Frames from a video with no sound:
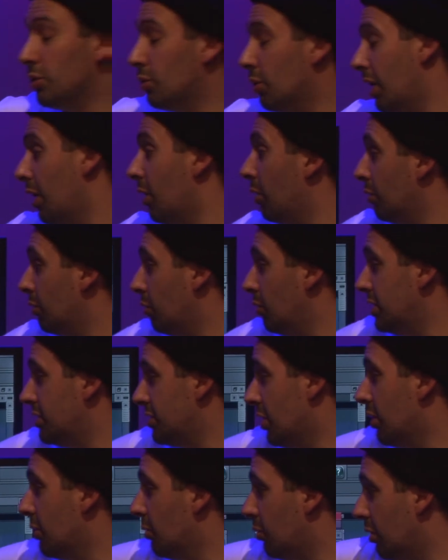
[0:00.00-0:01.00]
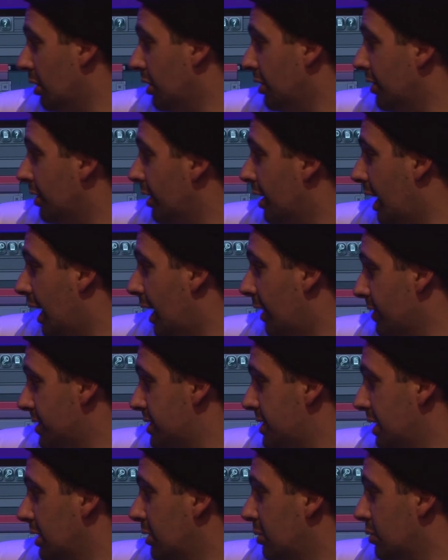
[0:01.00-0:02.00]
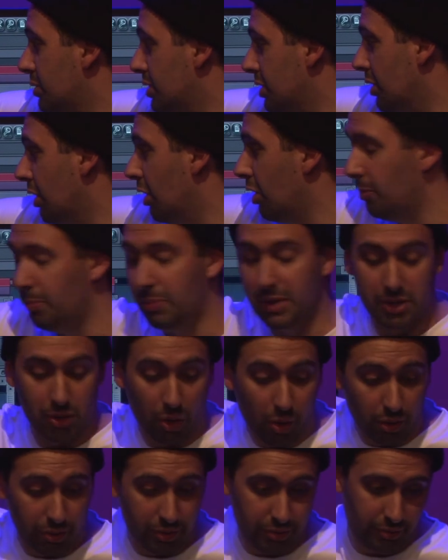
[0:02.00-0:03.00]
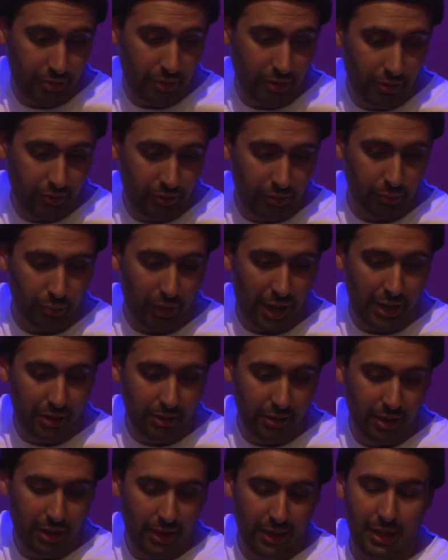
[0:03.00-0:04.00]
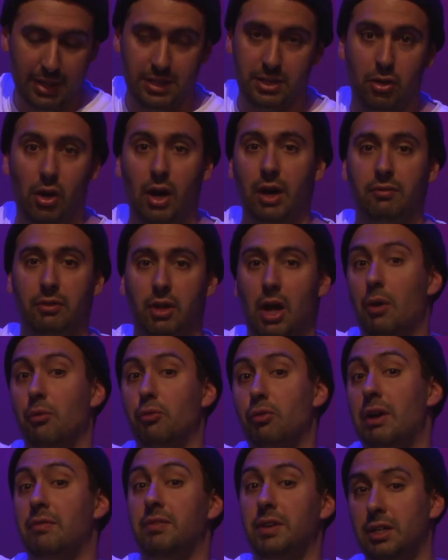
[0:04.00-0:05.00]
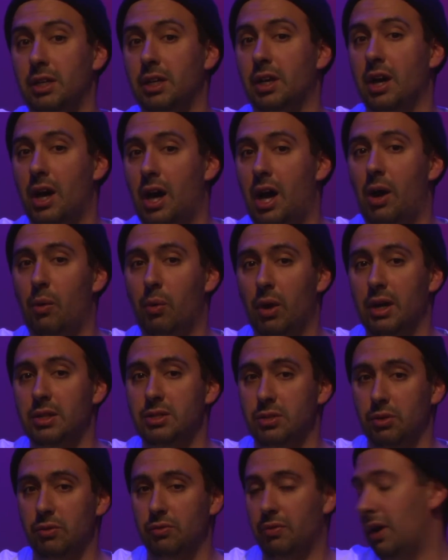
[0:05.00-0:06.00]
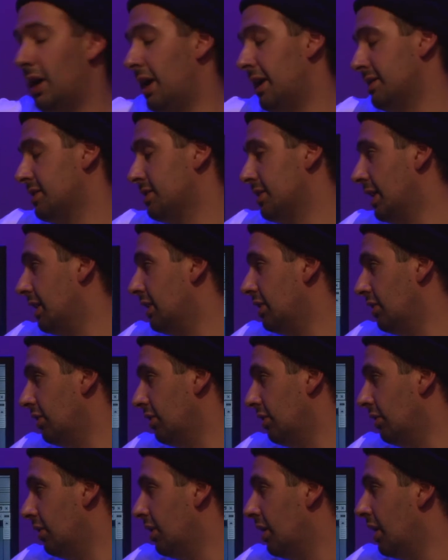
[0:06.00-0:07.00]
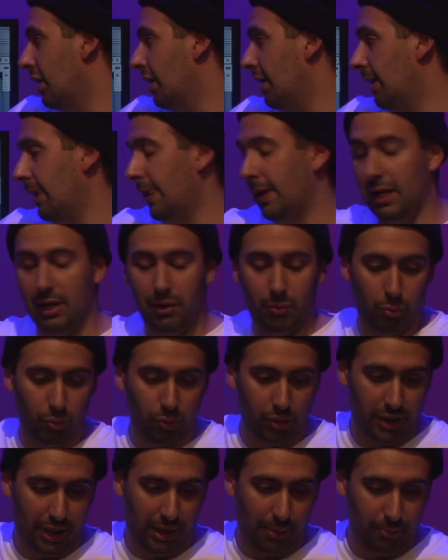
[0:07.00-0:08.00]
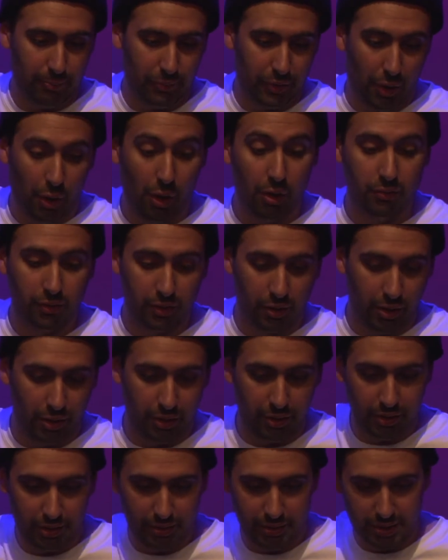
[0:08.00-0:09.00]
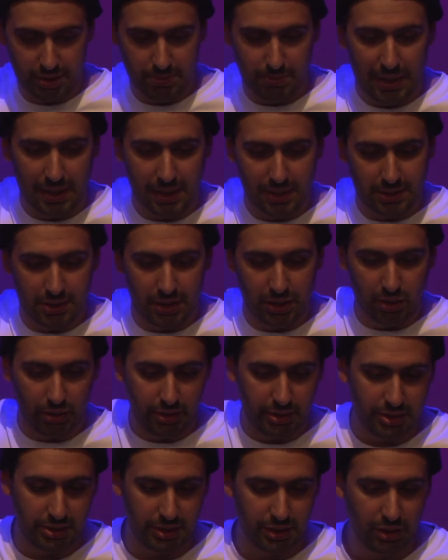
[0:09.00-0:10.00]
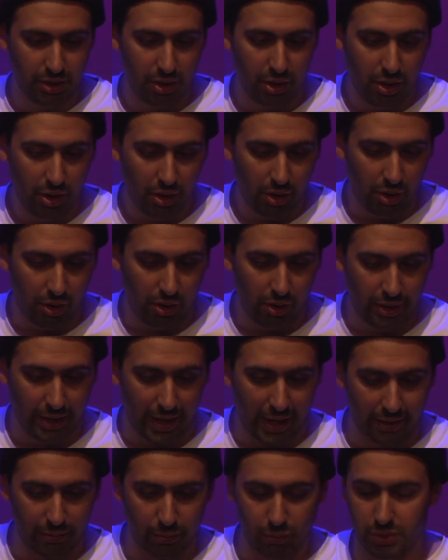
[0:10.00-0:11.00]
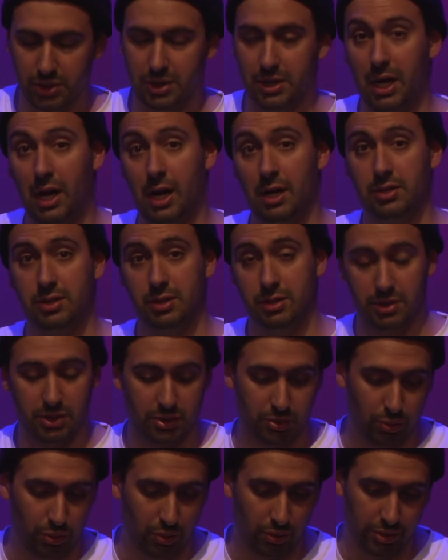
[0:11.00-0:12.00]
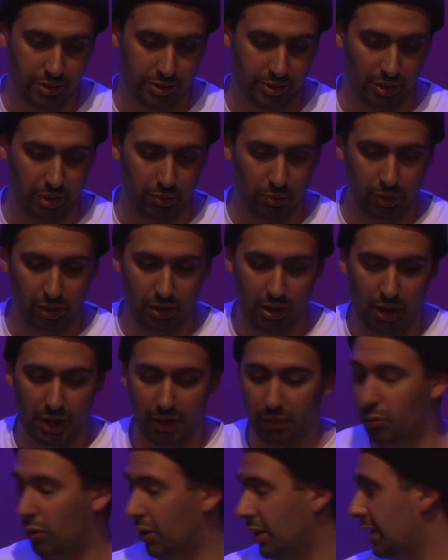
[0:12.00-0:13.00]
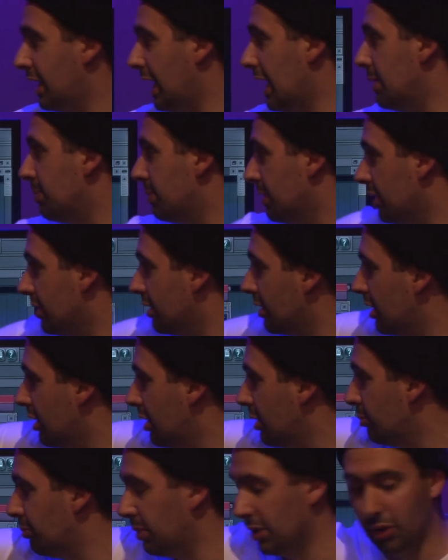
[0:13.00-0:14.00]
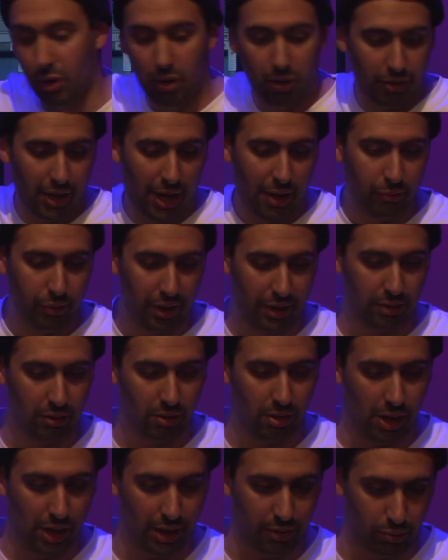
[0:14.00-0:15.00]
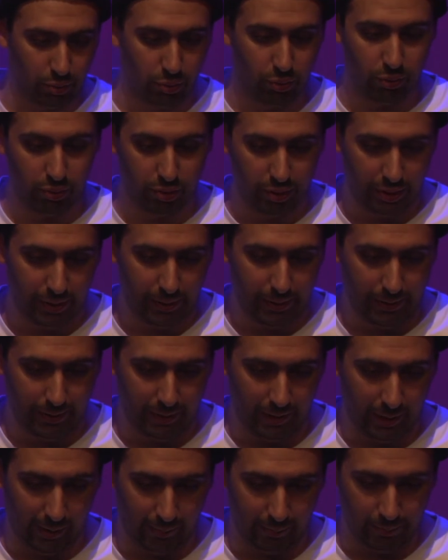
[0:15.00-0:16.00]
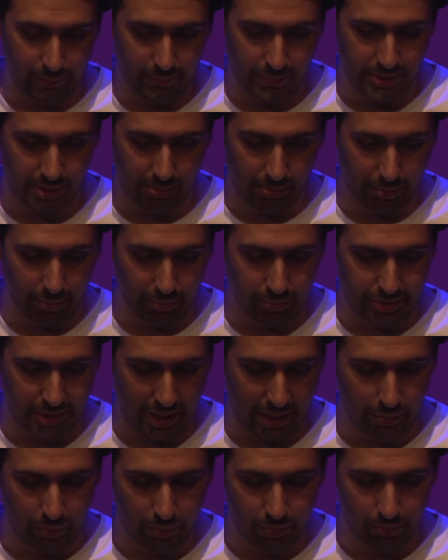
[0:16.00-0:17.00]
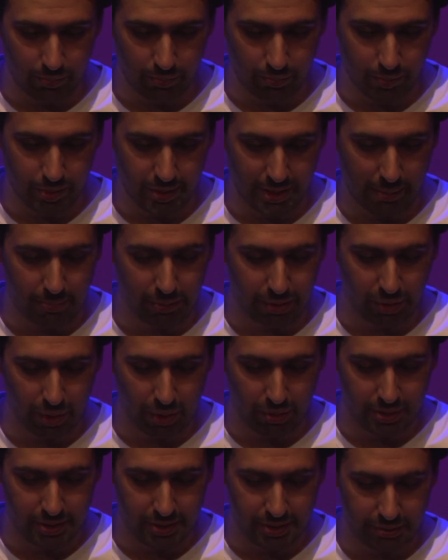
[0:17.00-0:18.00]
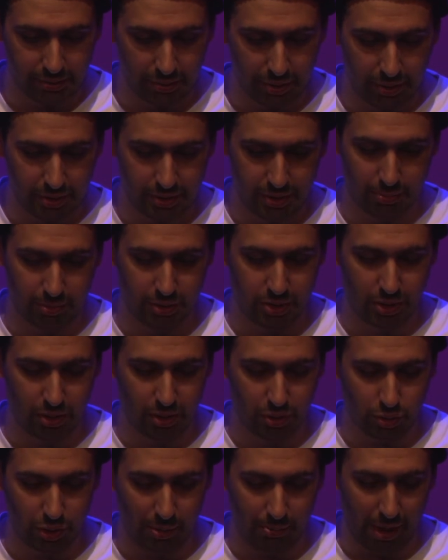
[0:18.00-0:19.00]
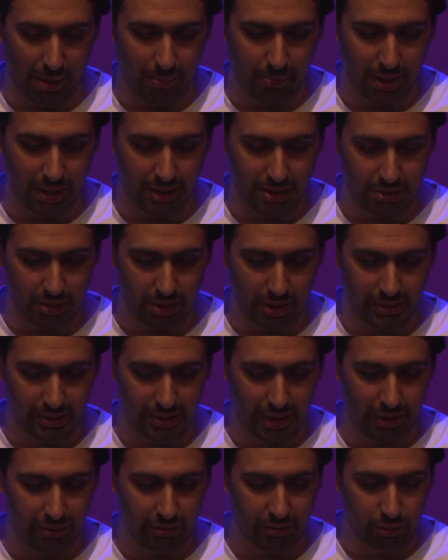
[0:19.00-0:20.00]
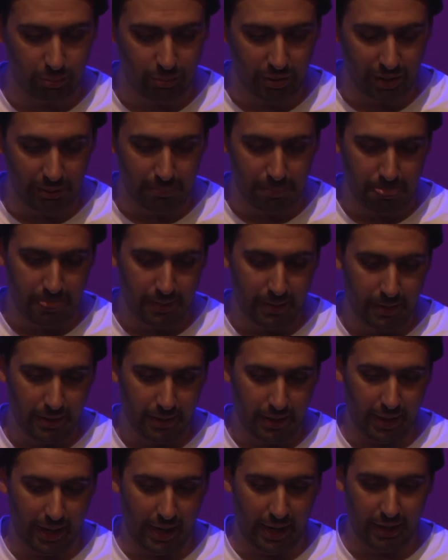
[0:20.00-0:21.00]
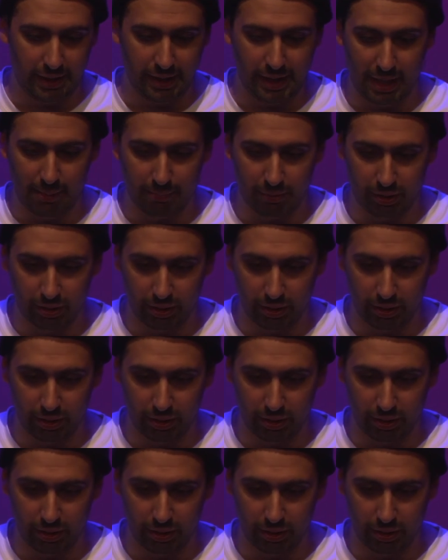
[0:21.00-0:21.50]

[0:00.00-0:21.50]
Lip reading: world, we don't want the signal to go beyond the red. It's kind of like revving your car way too fast. Like it will overload the speakers that you're listening on and it will start to distort. So we kind of want to keep it below that red line, or some people will say below the 0. So I'm just going to drop that bass line down a little bit, and now I'm going